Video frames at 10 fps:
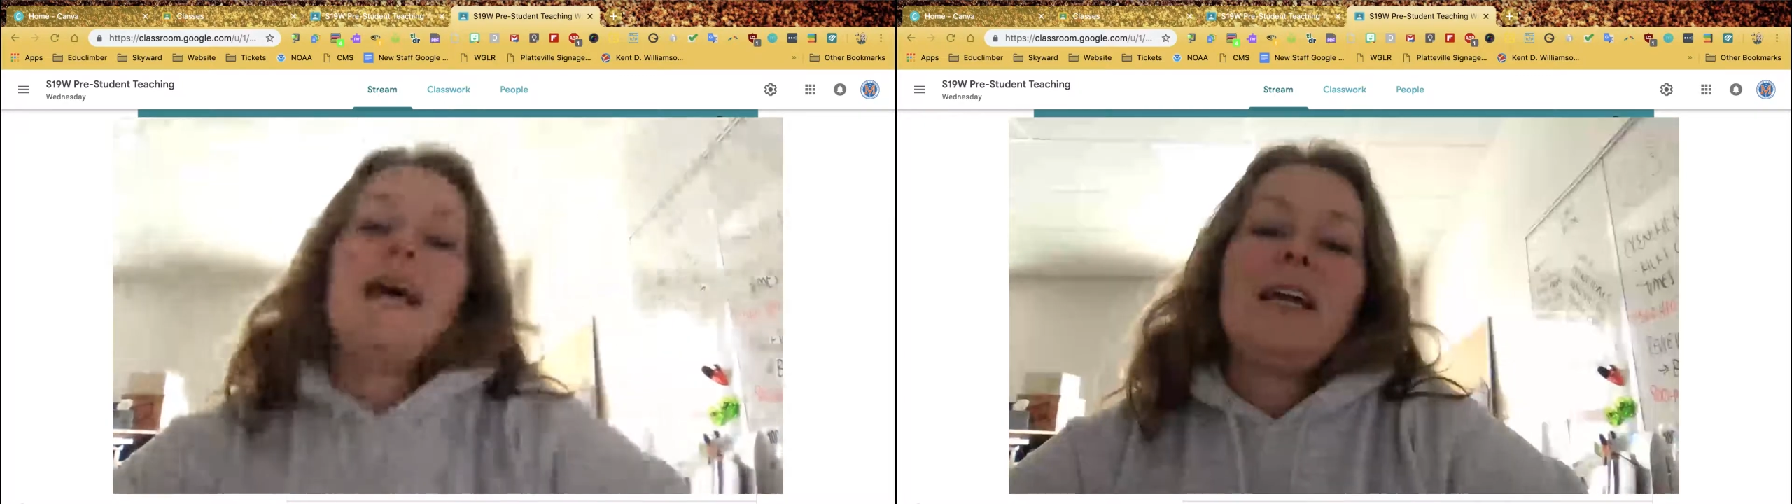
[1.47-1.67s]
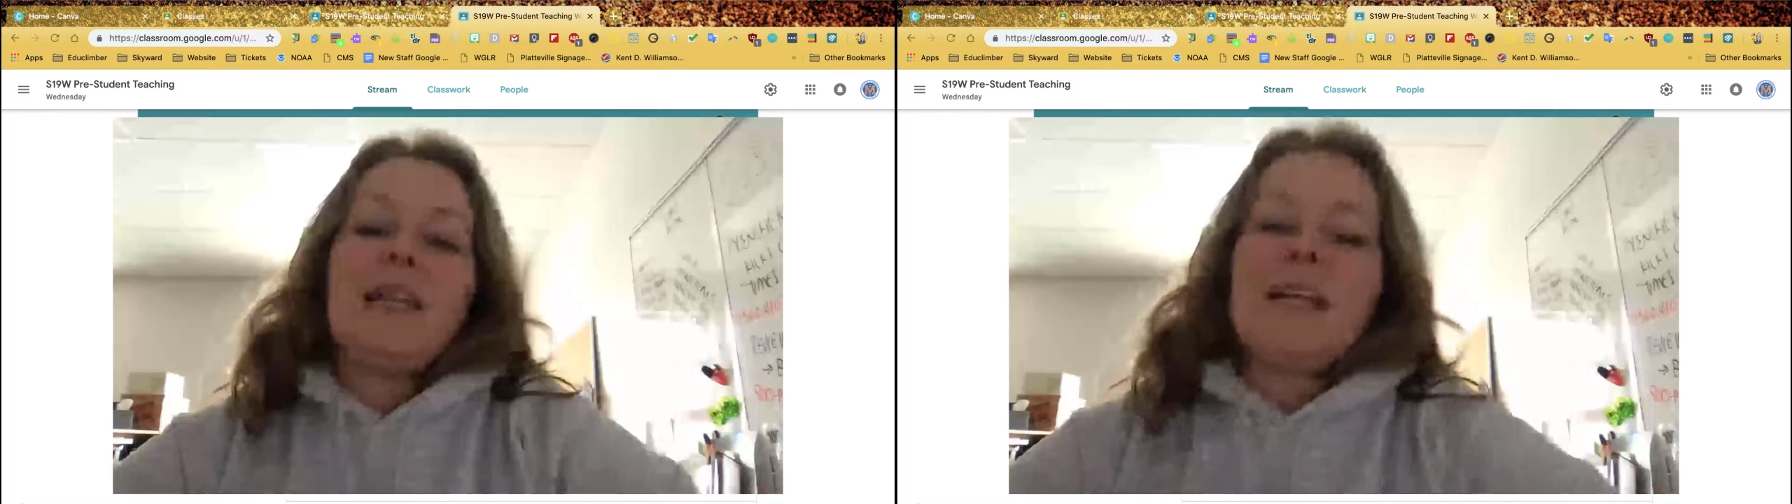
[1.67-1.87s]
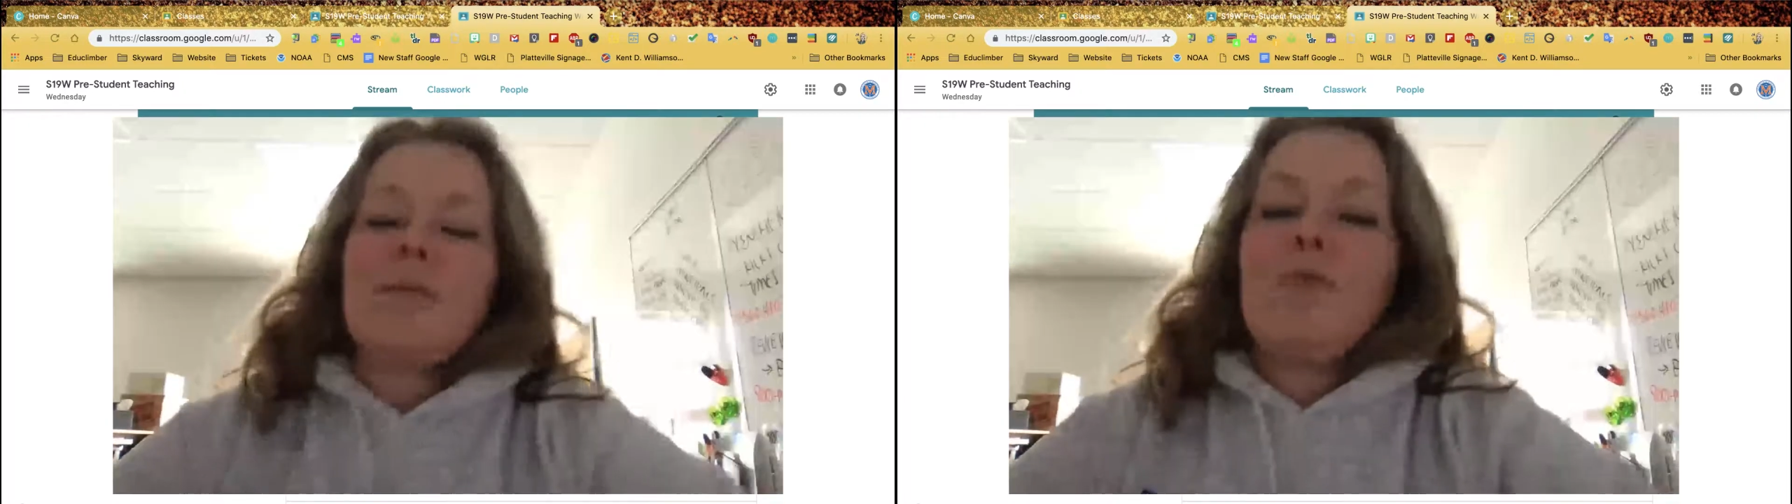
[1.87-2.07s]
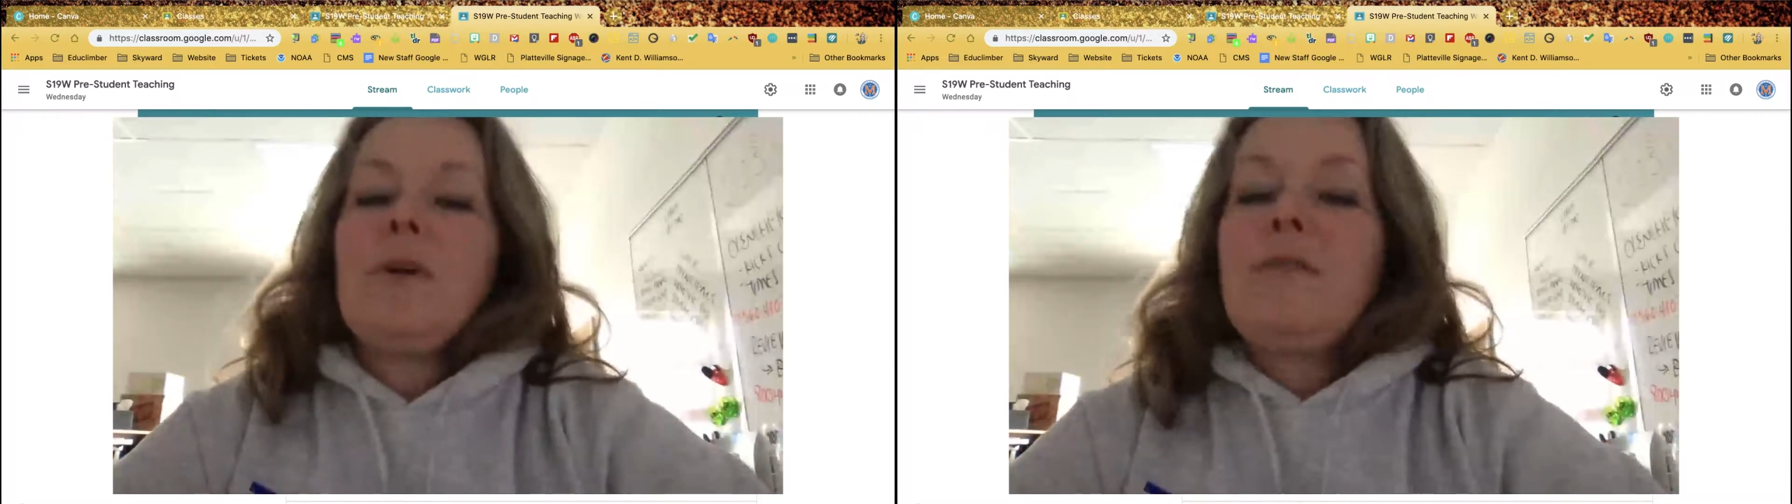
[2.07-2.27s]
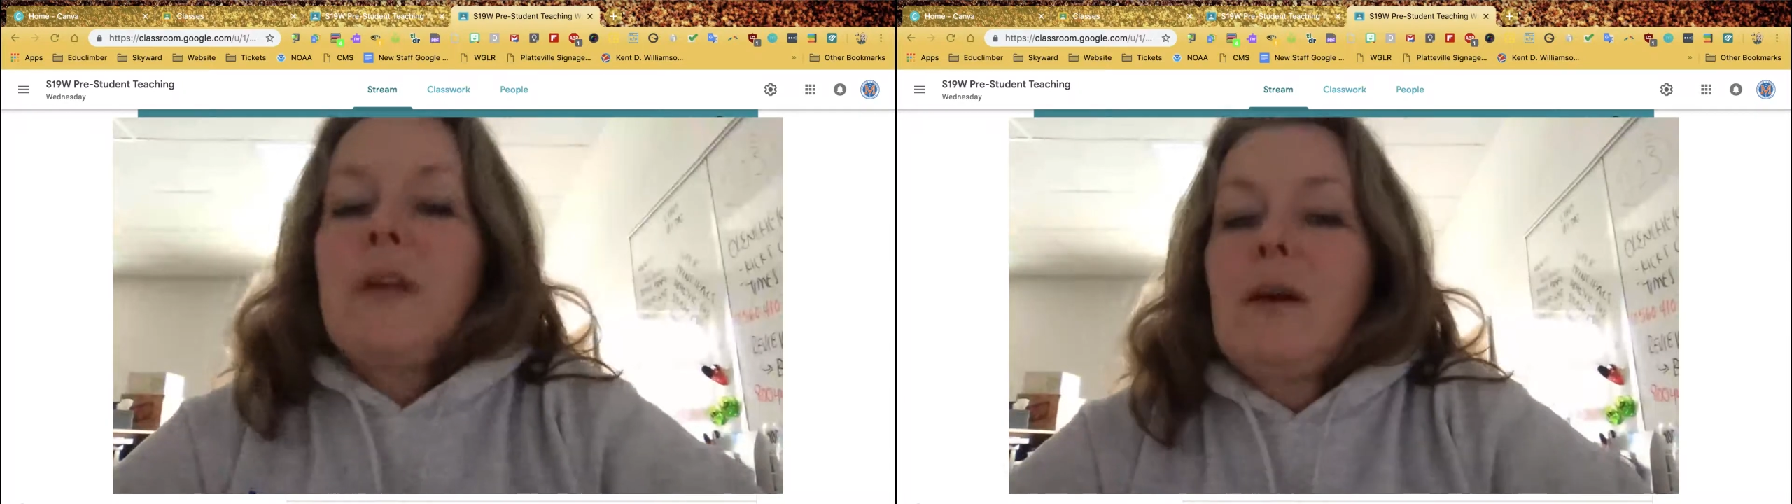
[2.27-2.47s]
I'd like to
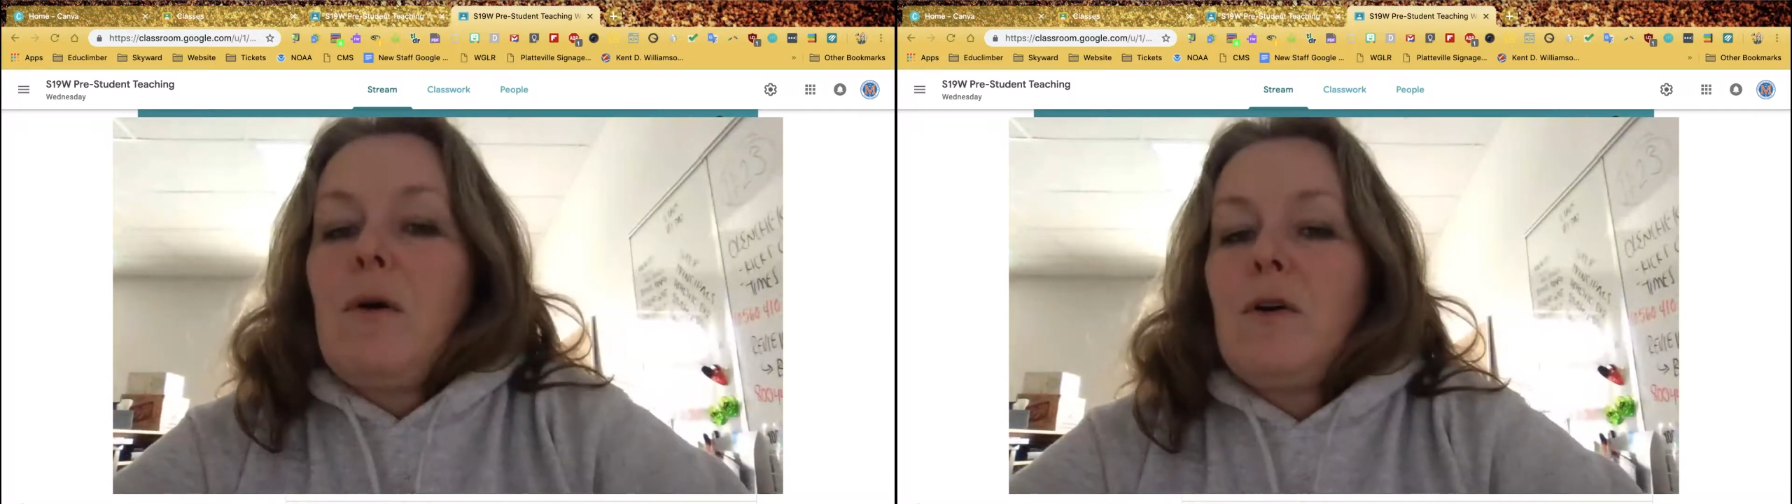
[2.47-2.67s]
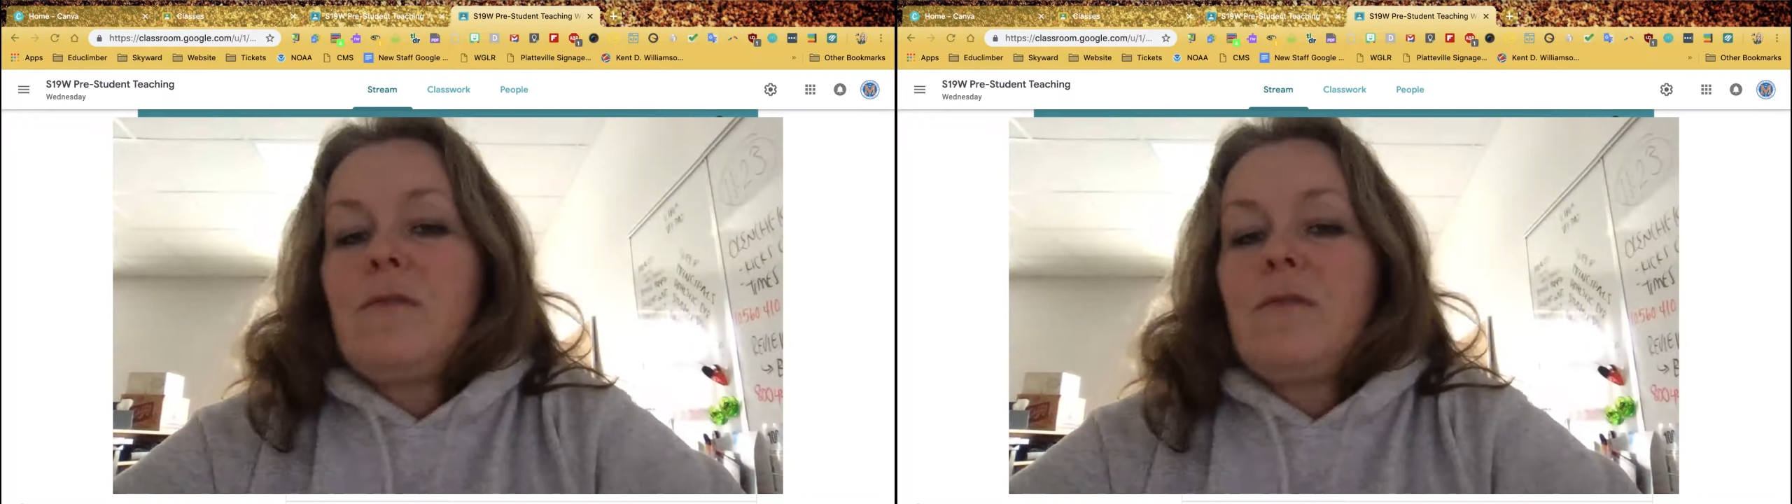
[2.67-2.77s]
briefly go